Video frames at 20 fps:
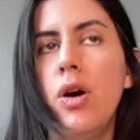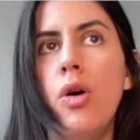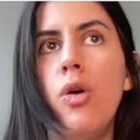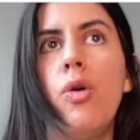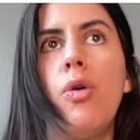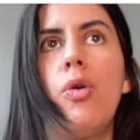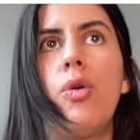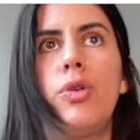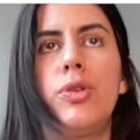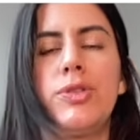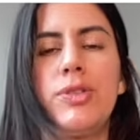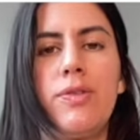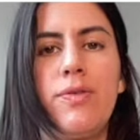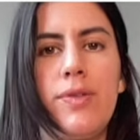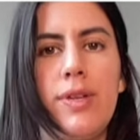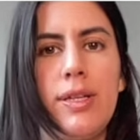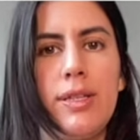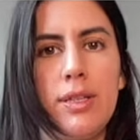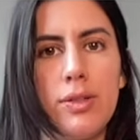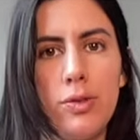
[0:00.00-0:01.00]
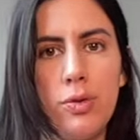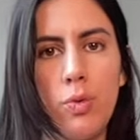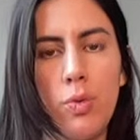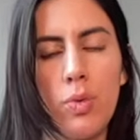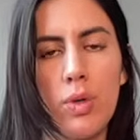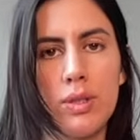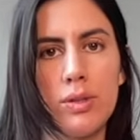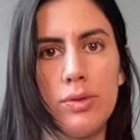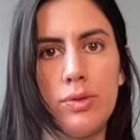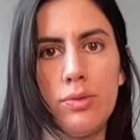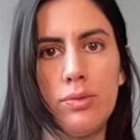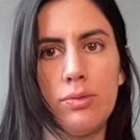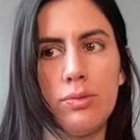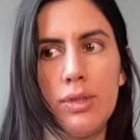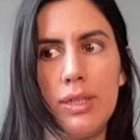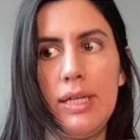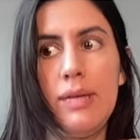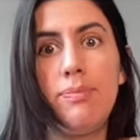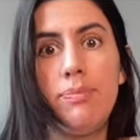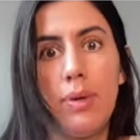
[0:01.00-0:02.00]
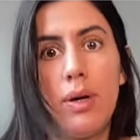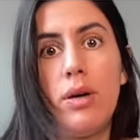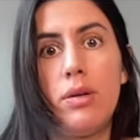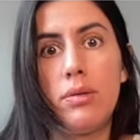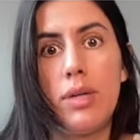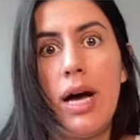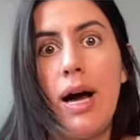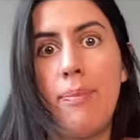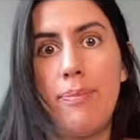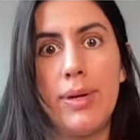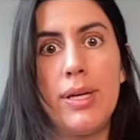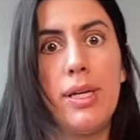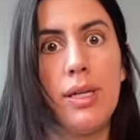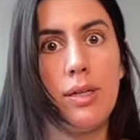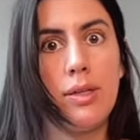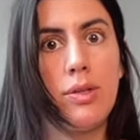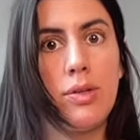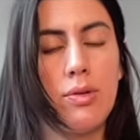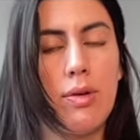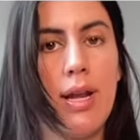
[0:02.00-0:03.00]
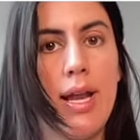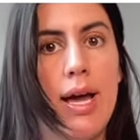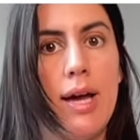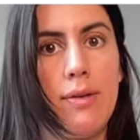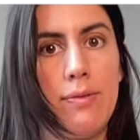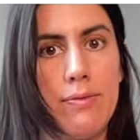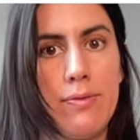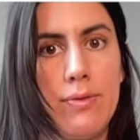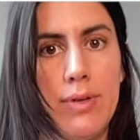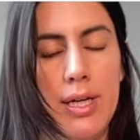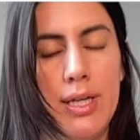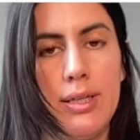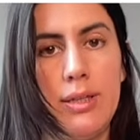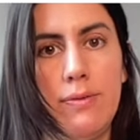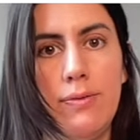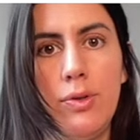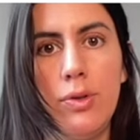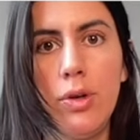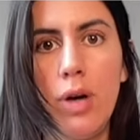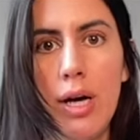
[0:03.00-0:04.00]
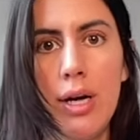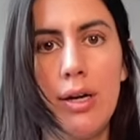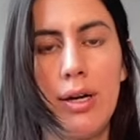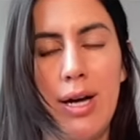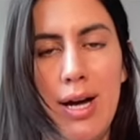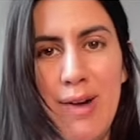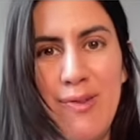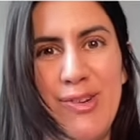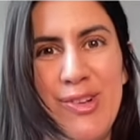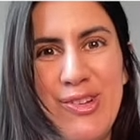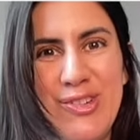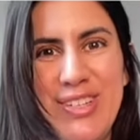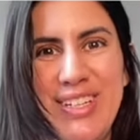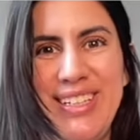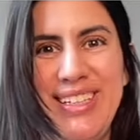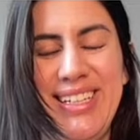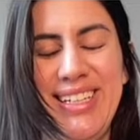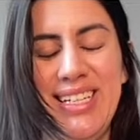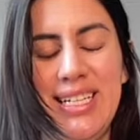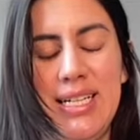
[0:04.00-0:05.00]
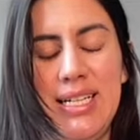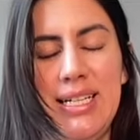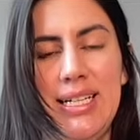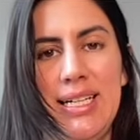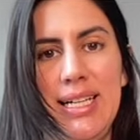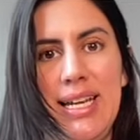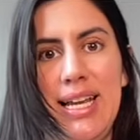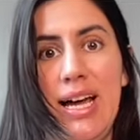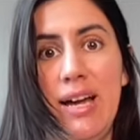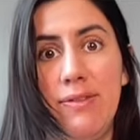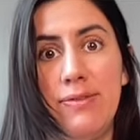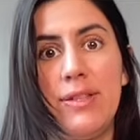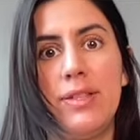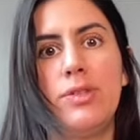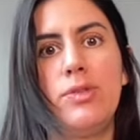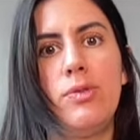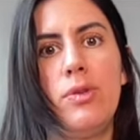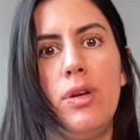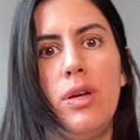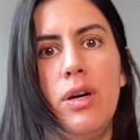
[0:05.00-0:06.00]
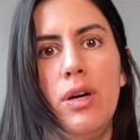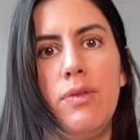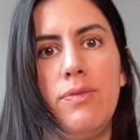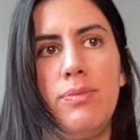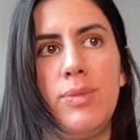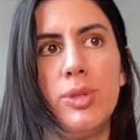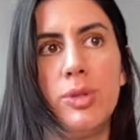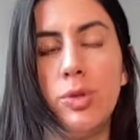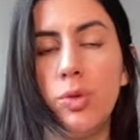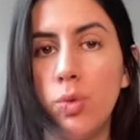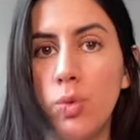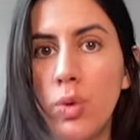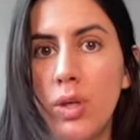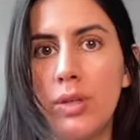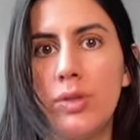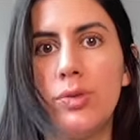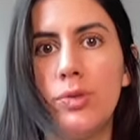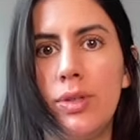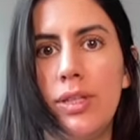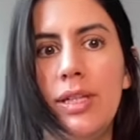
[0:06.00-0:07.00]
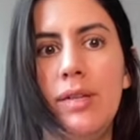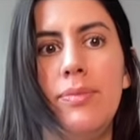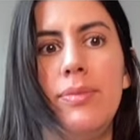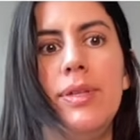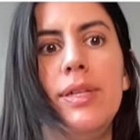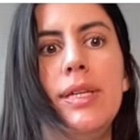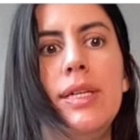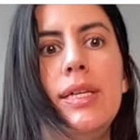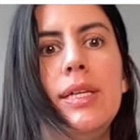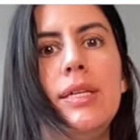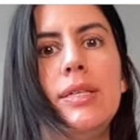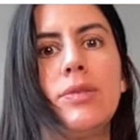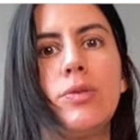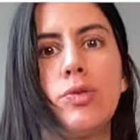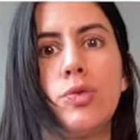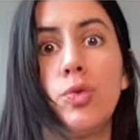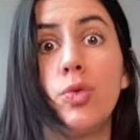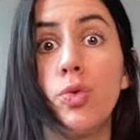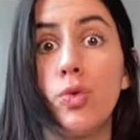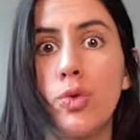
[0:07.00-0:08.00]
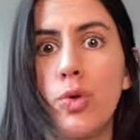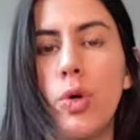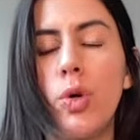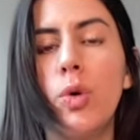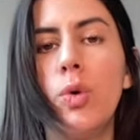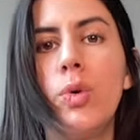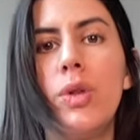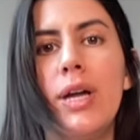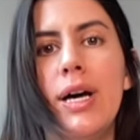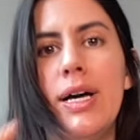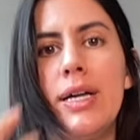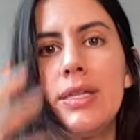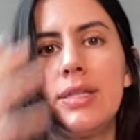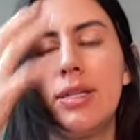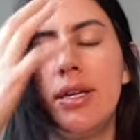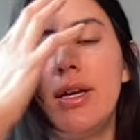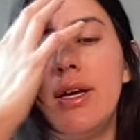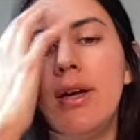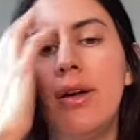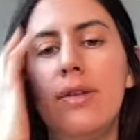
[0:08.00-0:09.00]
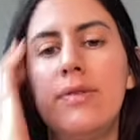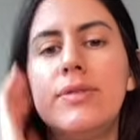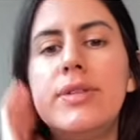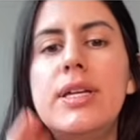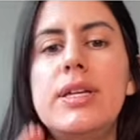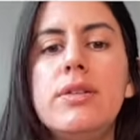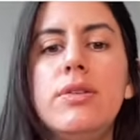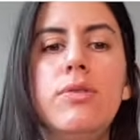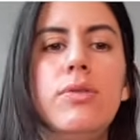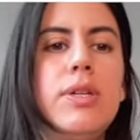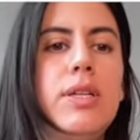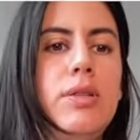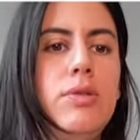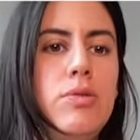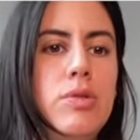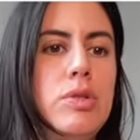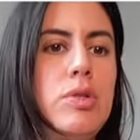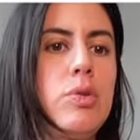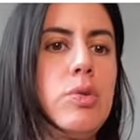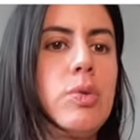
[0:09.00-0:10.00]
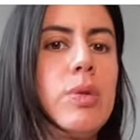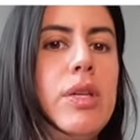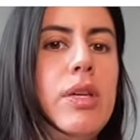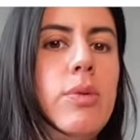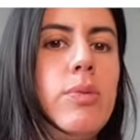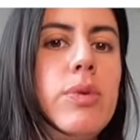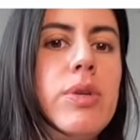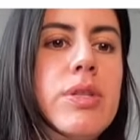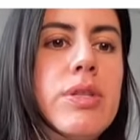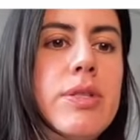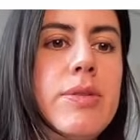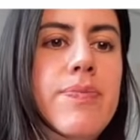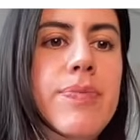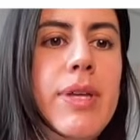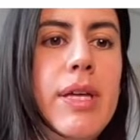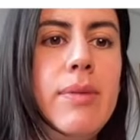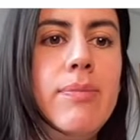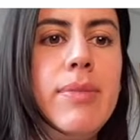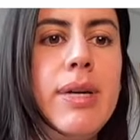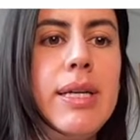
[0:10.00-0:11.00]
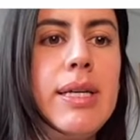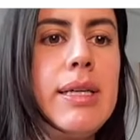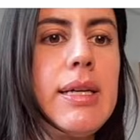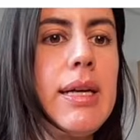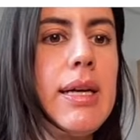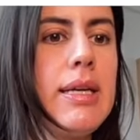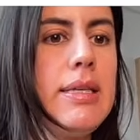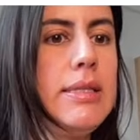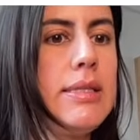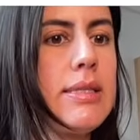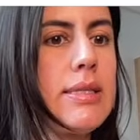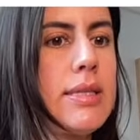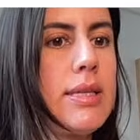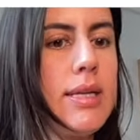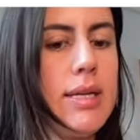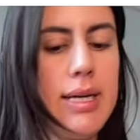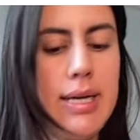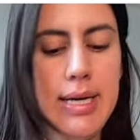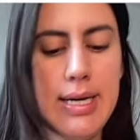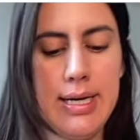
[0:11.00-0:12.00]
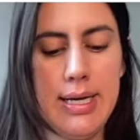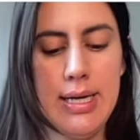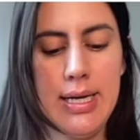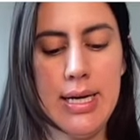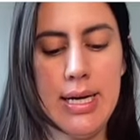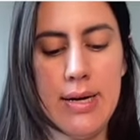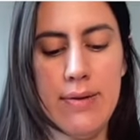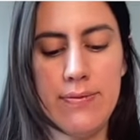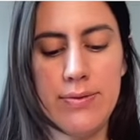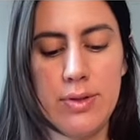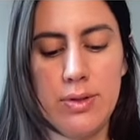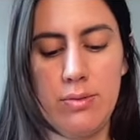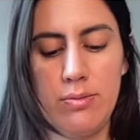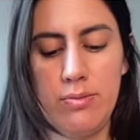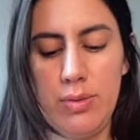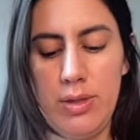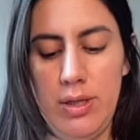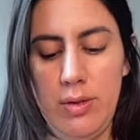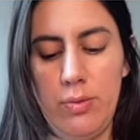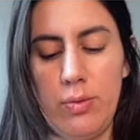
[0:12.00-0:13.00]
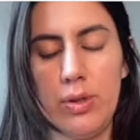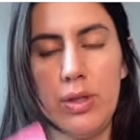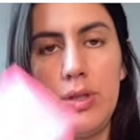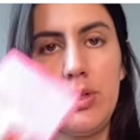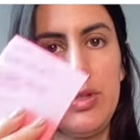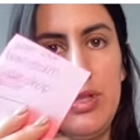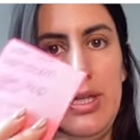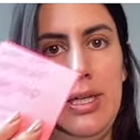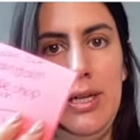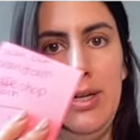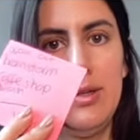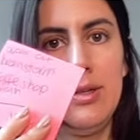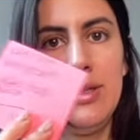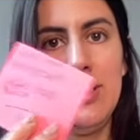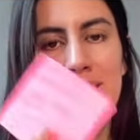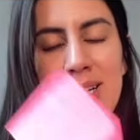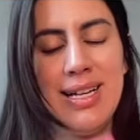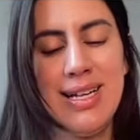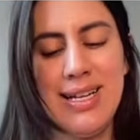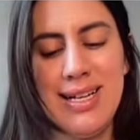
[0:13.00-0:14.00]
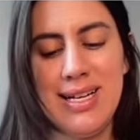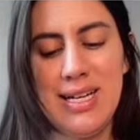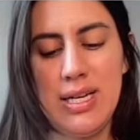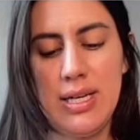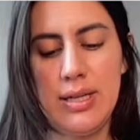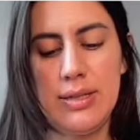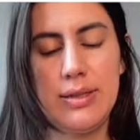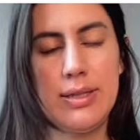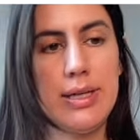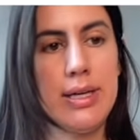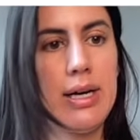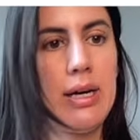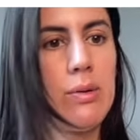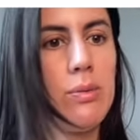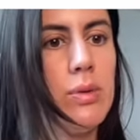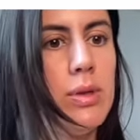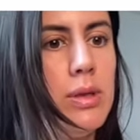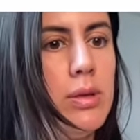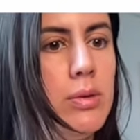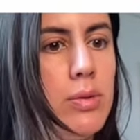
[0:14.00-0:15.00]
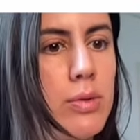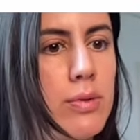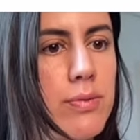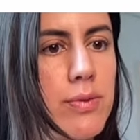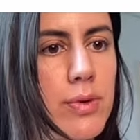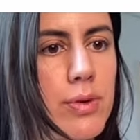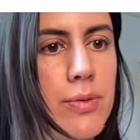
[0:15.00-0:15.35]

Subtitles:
or something that you want to keep on happening in your life, right? If you have already a life that you love, but you want to keep this or to grow that, then you can use those keywords. In my case, I have some keywords here that I will look for.